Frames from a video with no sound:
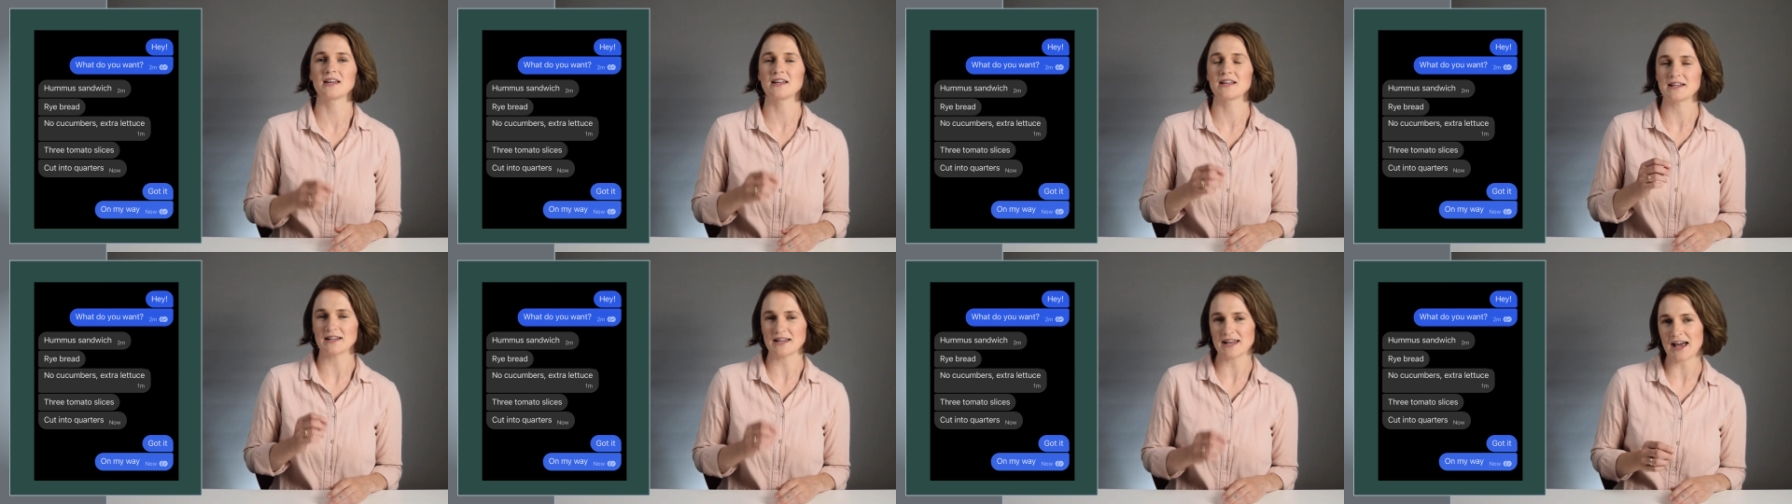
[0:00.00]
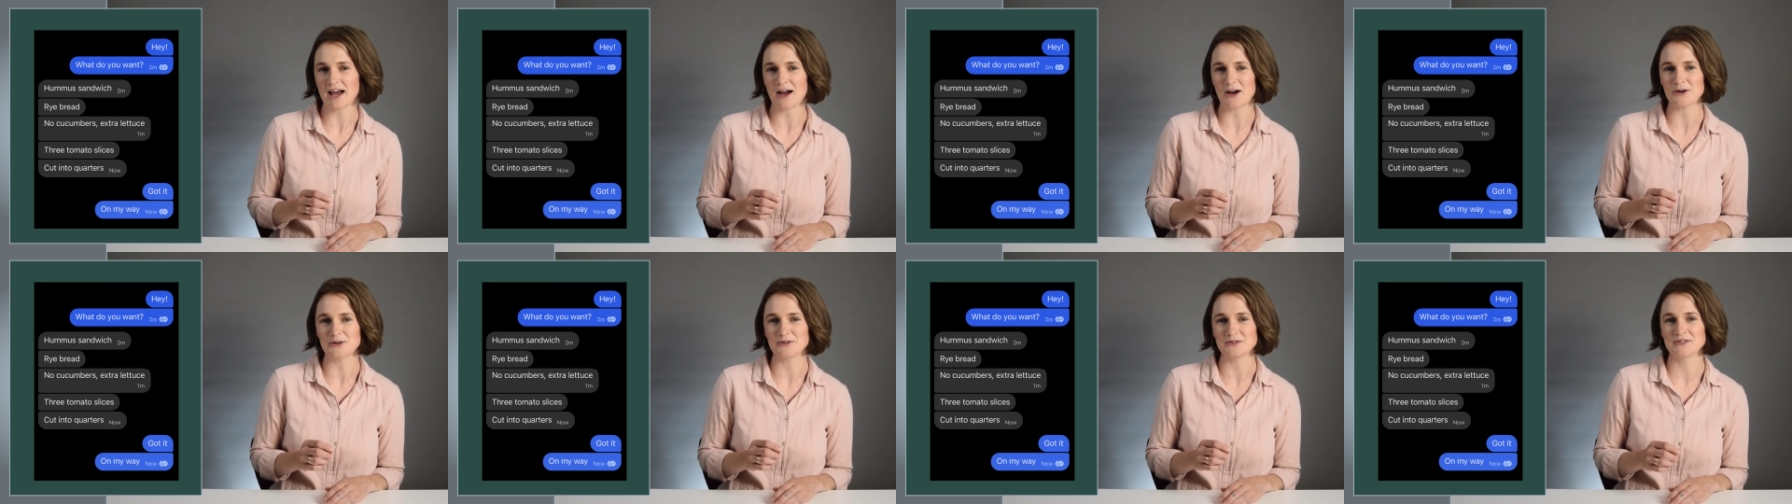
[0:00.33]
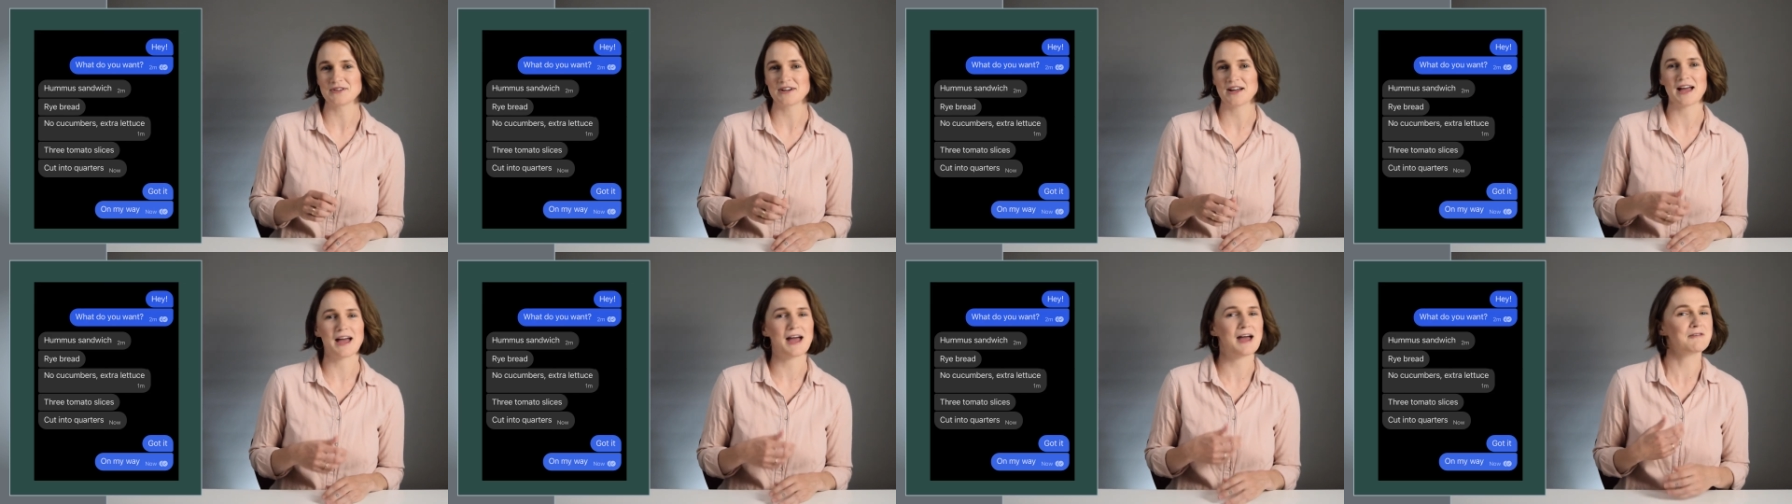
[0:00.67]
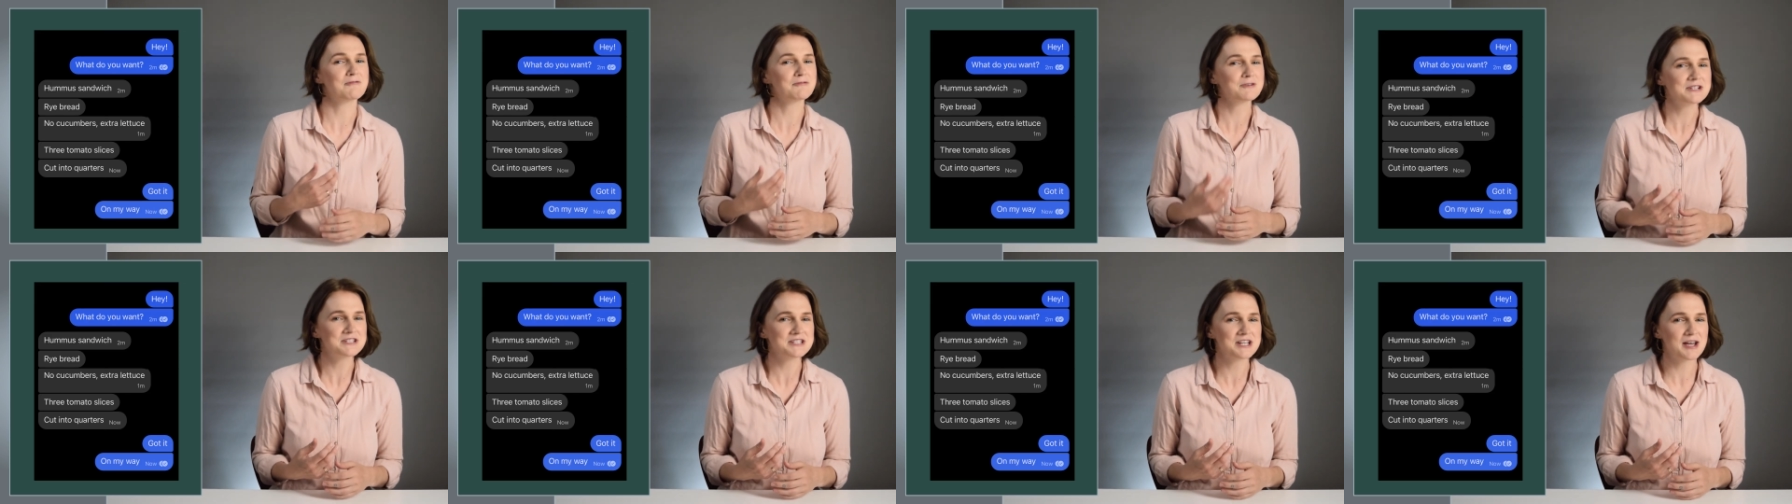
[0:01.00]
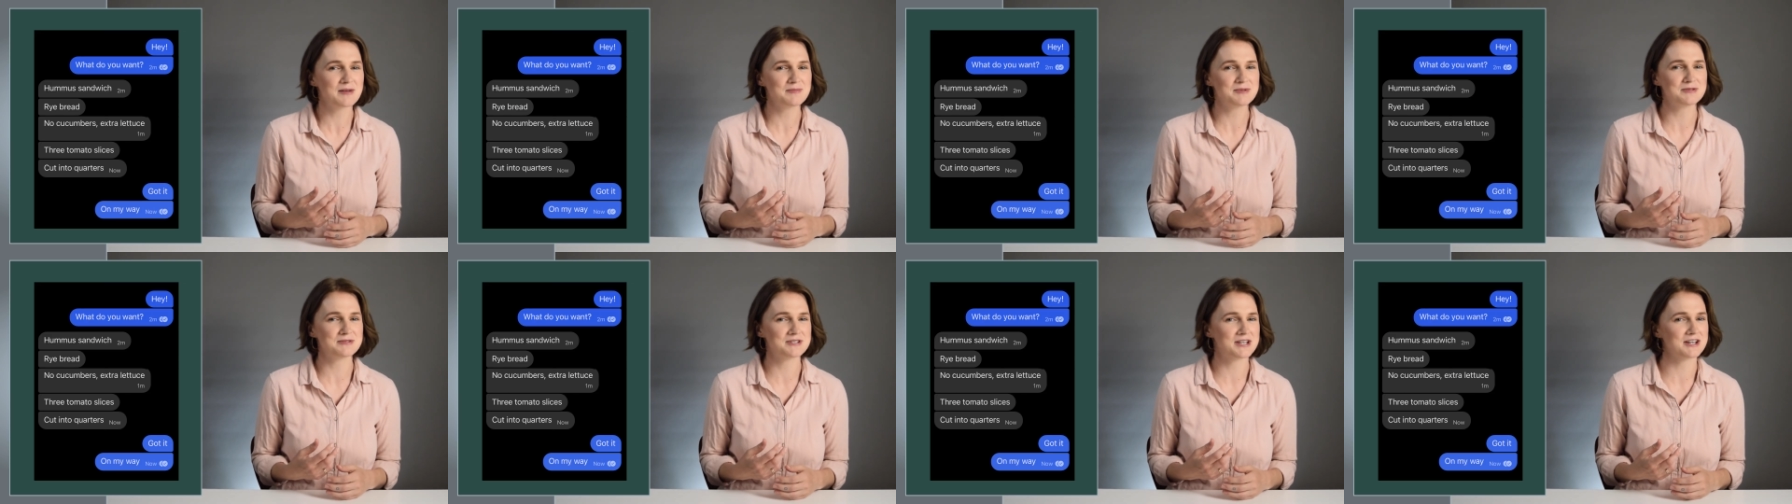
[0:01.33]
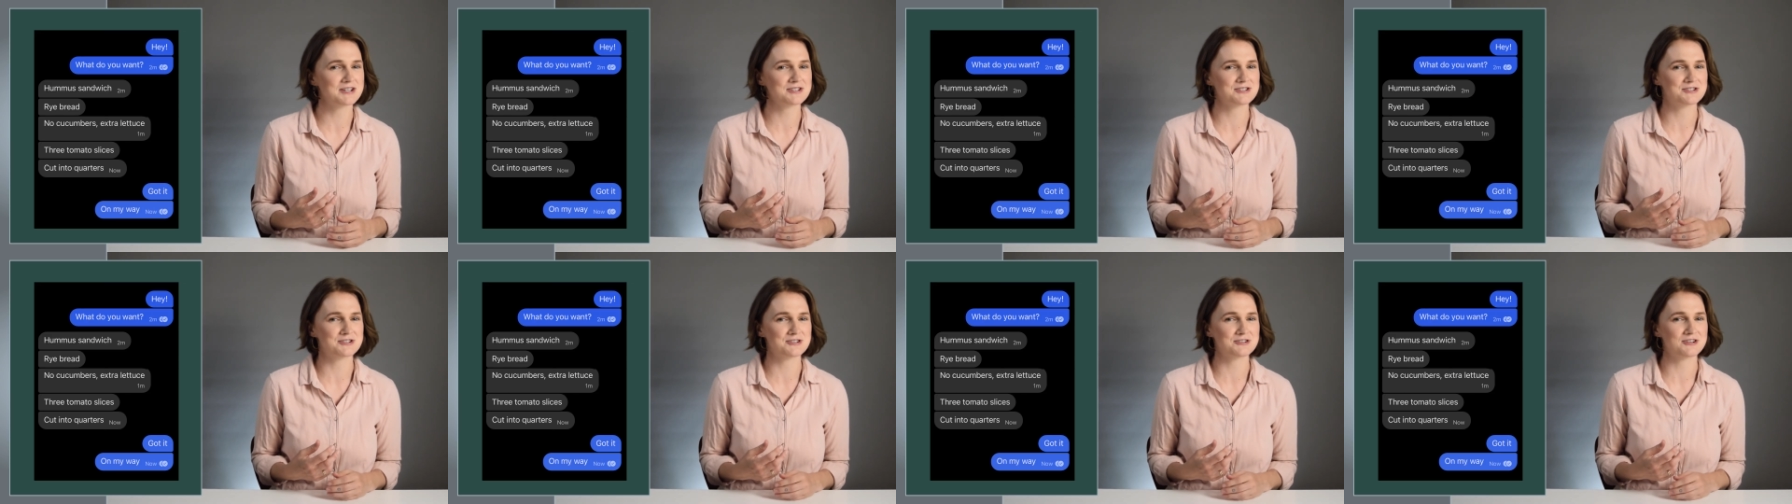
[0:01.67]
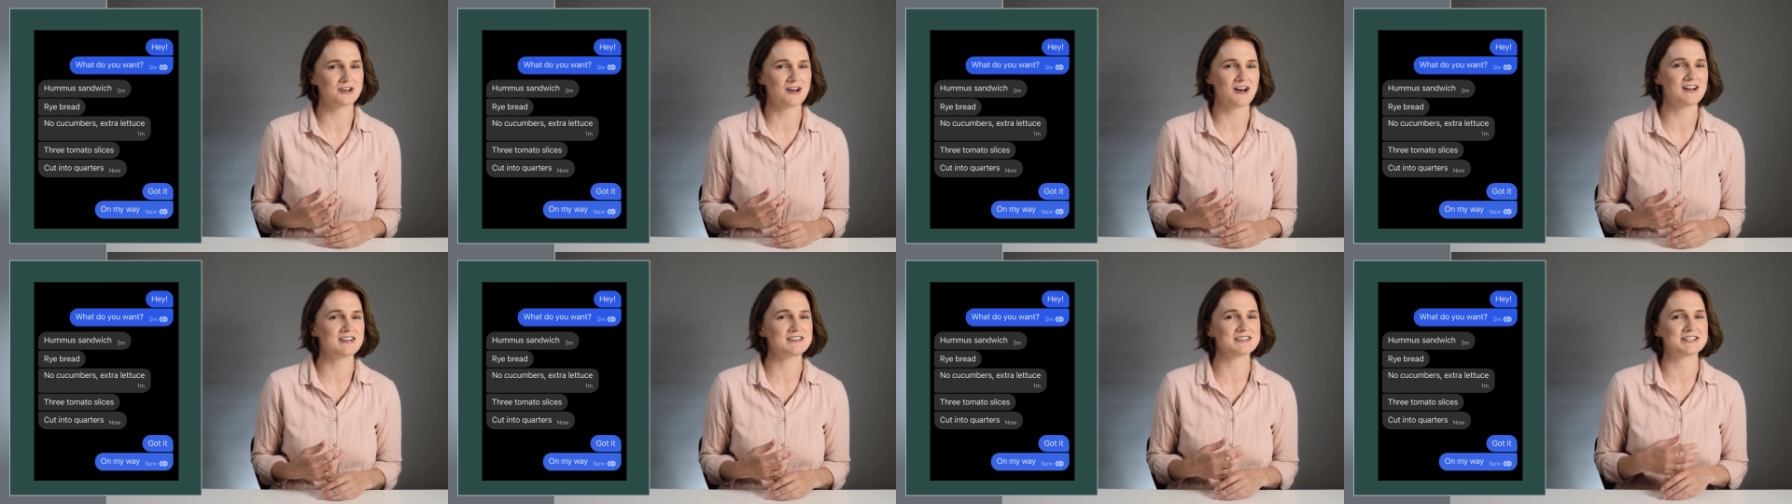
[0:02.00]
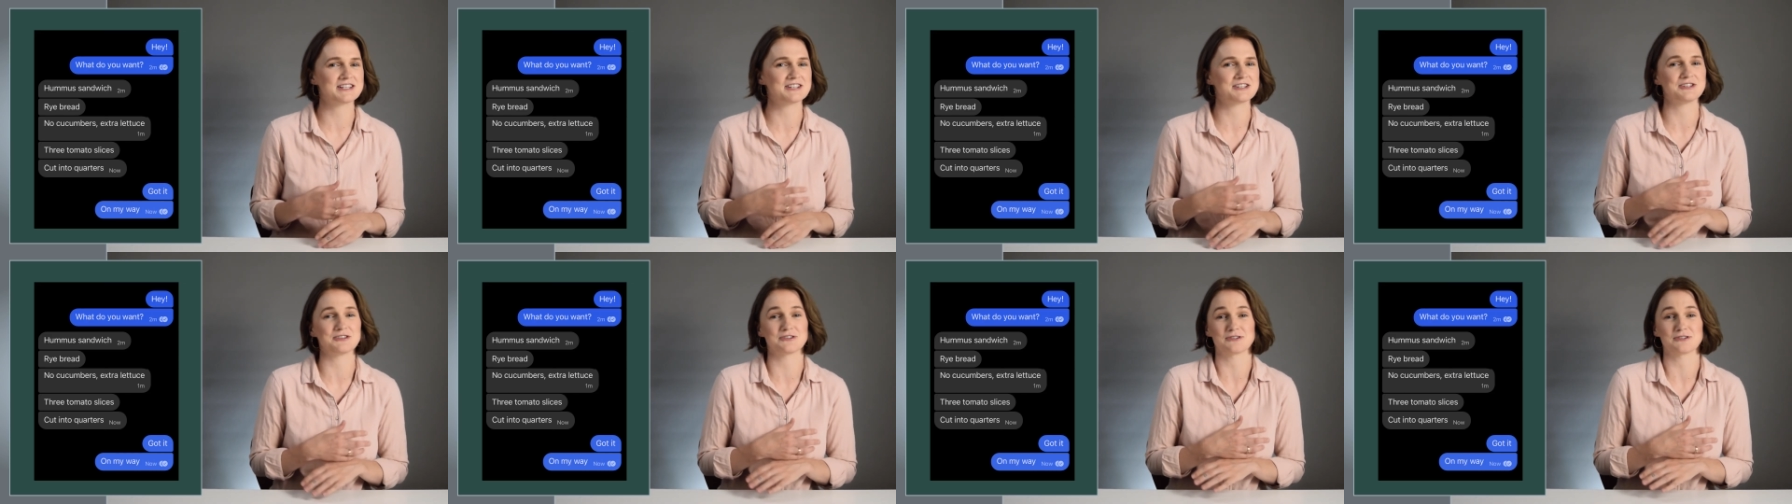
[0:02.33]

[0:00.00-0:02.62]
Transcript: Now, every time you text your colleague